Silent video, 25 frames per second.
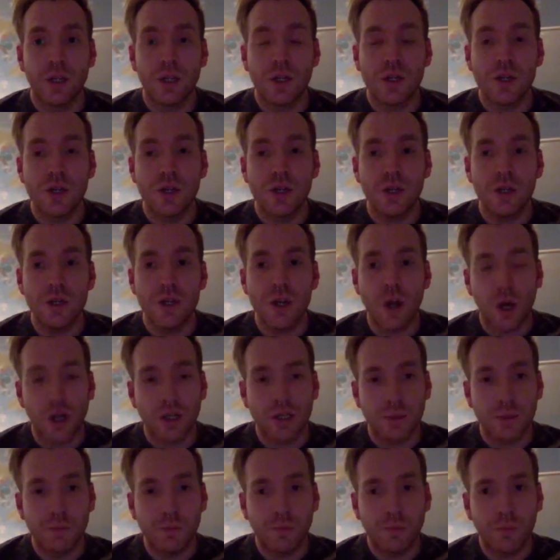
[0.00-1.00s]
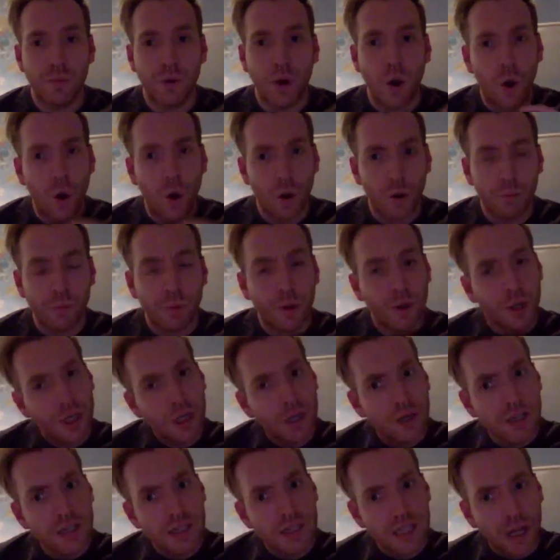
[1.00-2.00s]
not putting
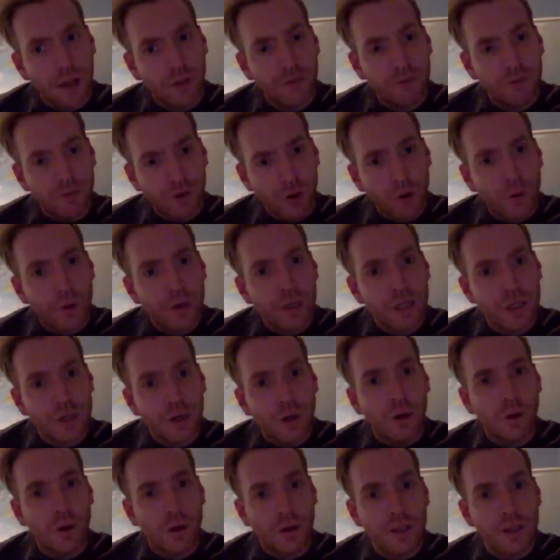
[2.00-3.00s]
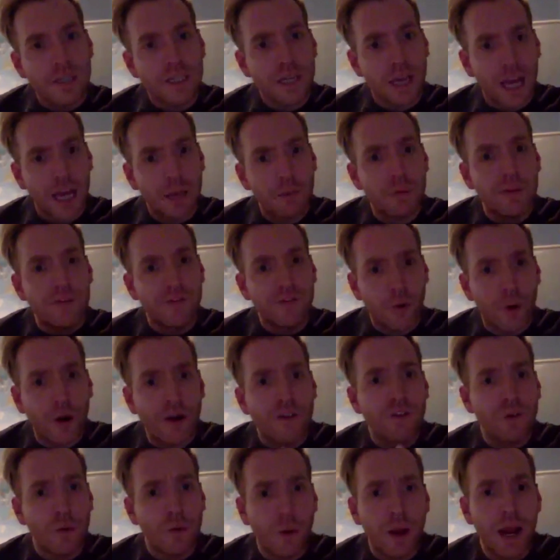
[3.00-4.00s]
yourself forward all the time before
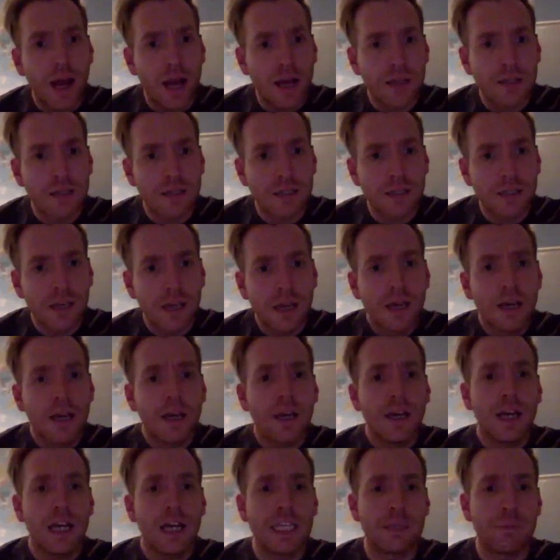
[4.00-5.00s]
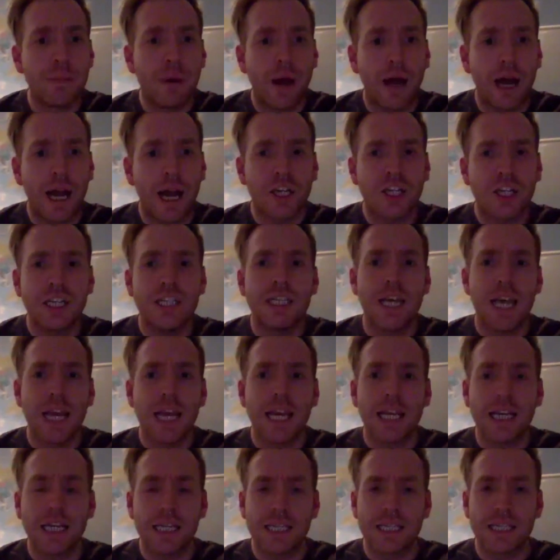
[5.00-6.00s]
everyone else. It's about actually
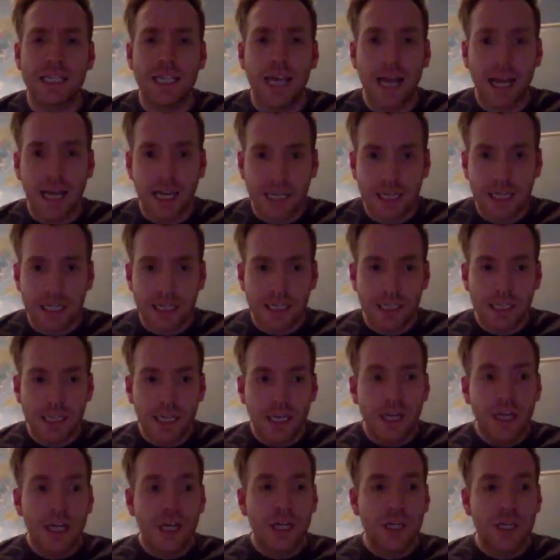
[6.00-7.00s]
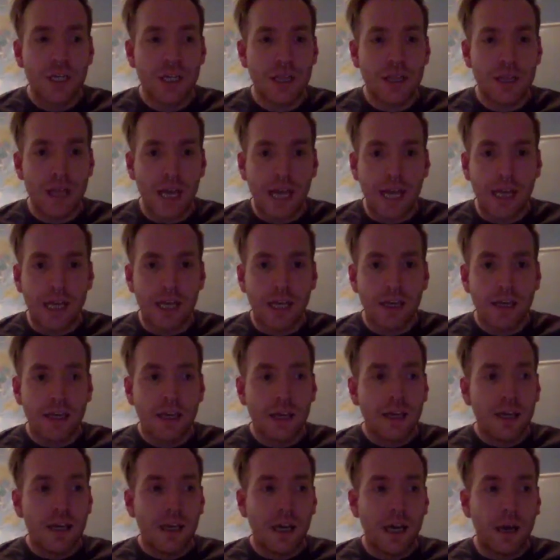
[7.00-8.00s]
taking a second to think
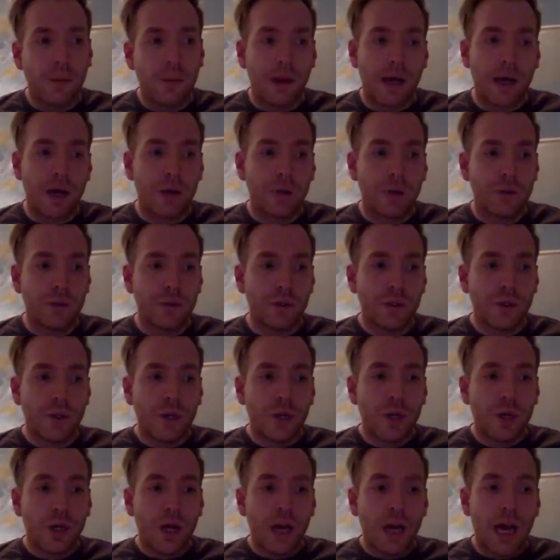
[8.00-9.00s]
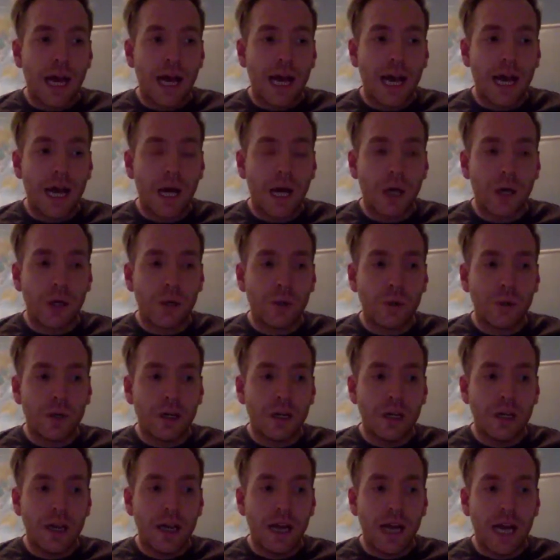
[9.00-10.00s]
about how
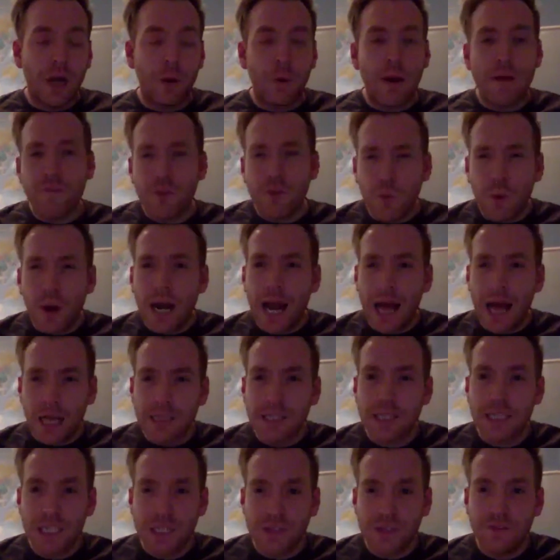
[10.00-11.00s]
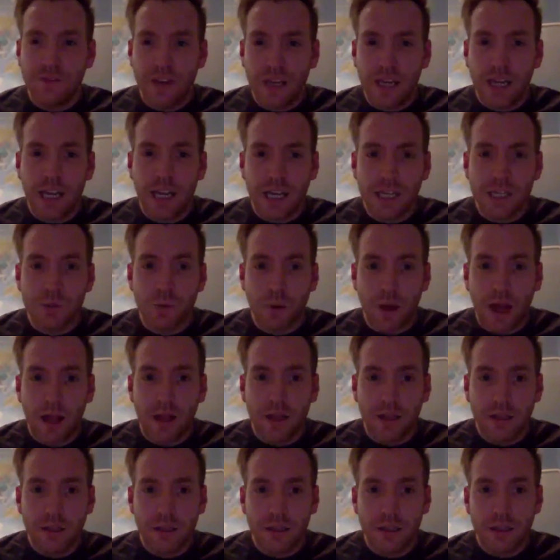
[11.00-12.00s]
everyone else is feeling as well,